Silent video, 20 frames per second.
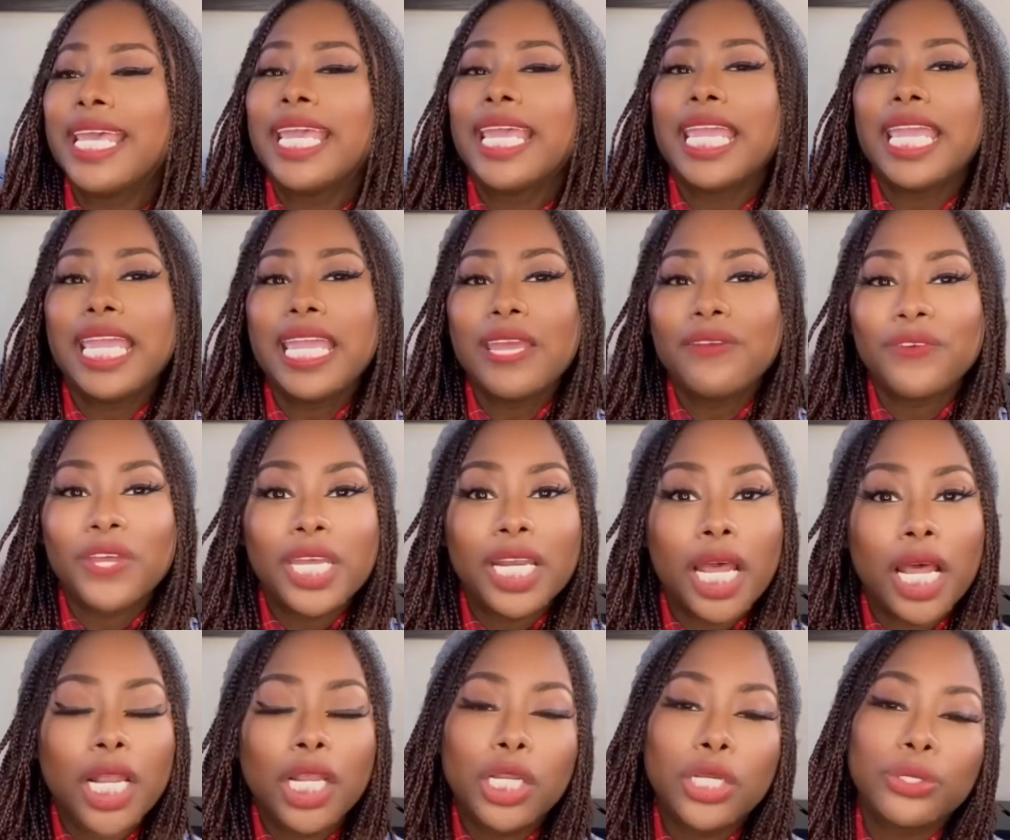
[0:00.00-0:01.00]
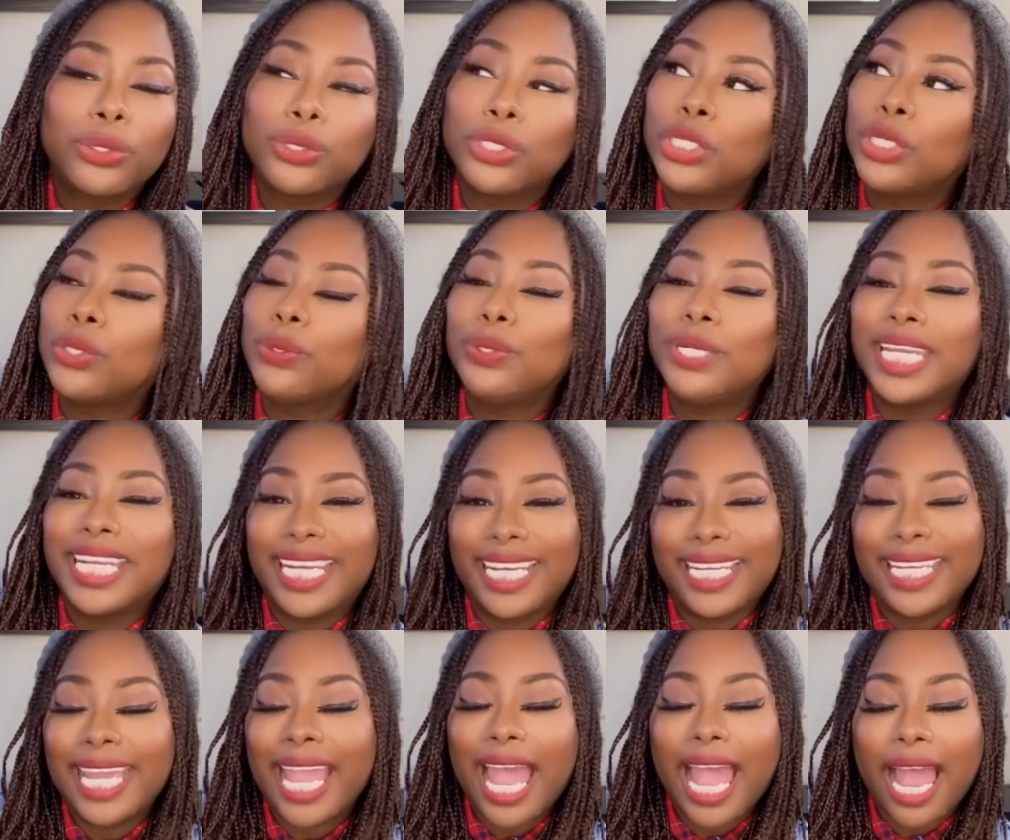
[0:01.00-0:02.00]
Even a little cute knitted
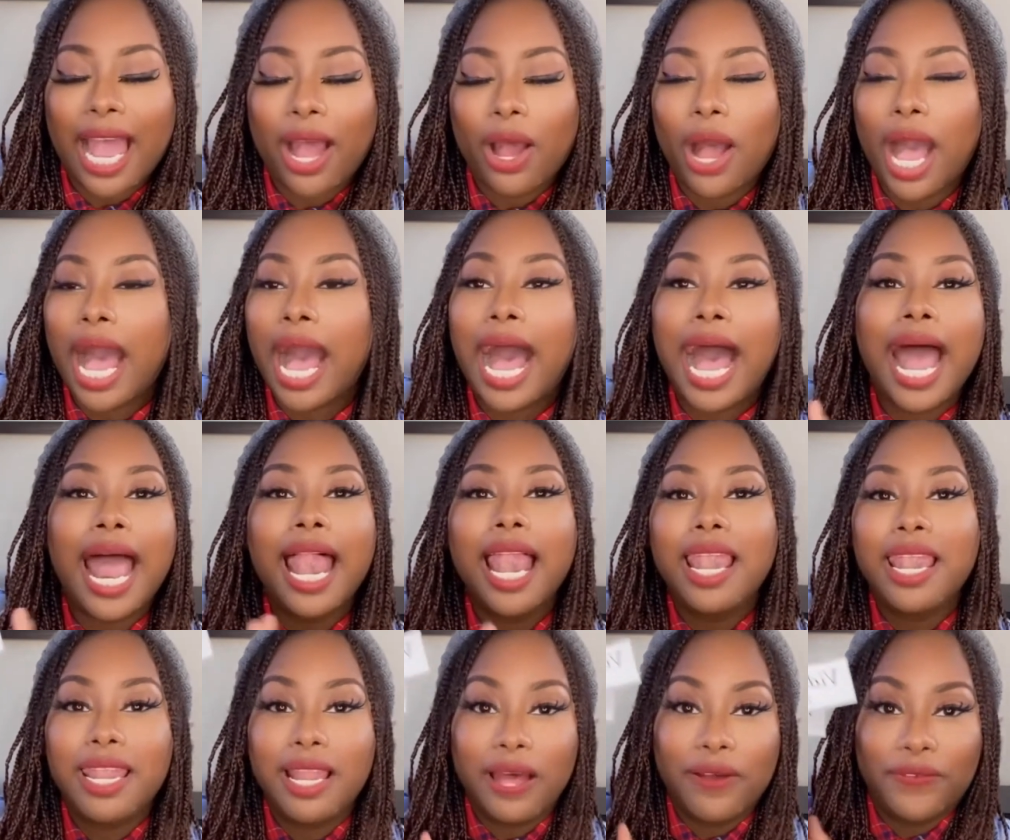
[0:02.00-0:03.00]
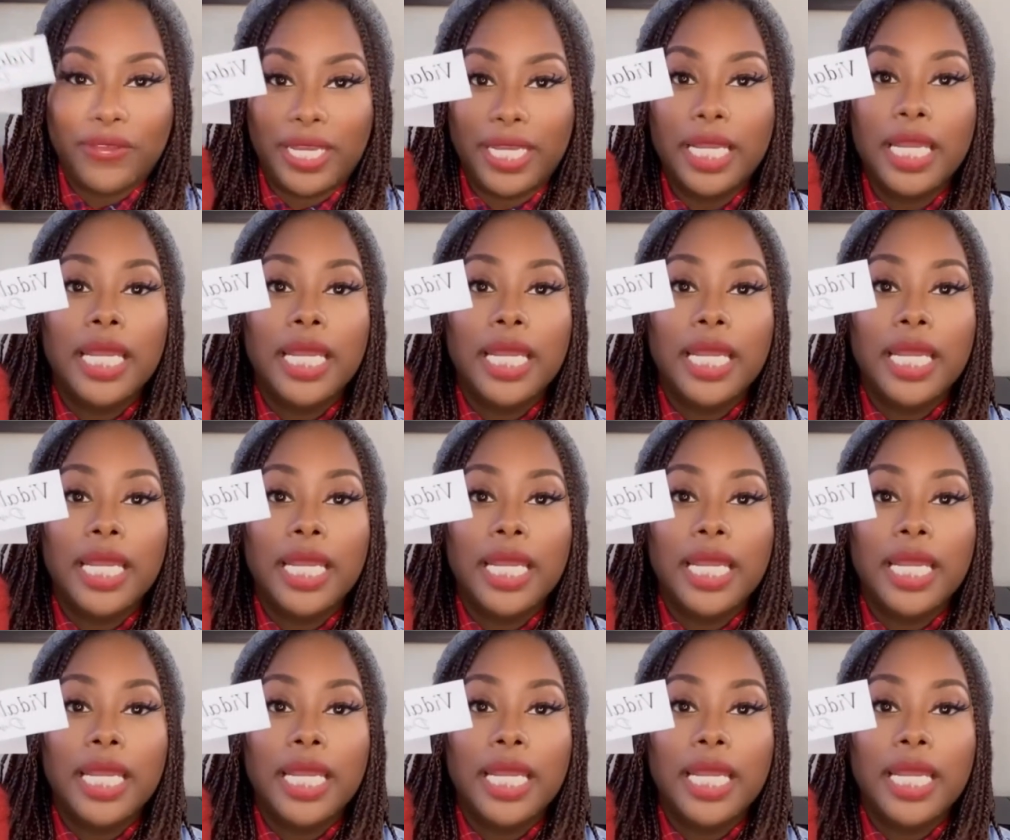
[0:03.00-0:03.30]
cow. I love it.